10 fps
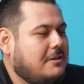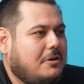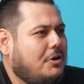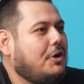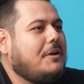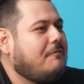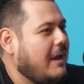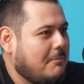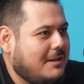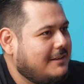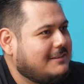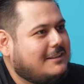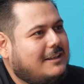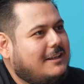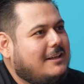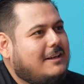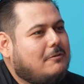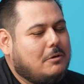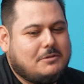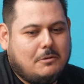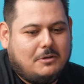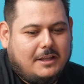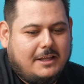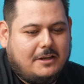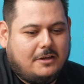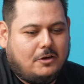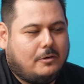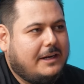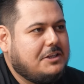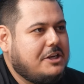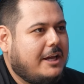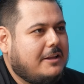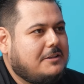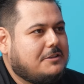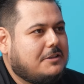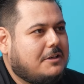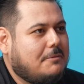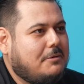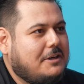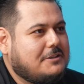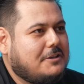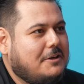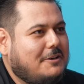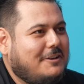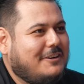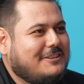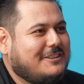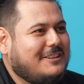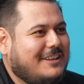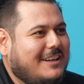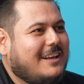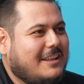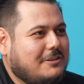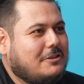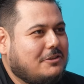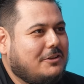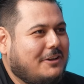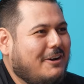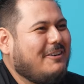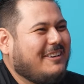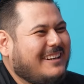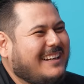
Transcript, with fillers: you know, yeah. hurting families. Yes, yes. What was that one like crate challenge a couple years ago? Crate also? challenge. I think it was also. Oh yeah, COVID. Yeah.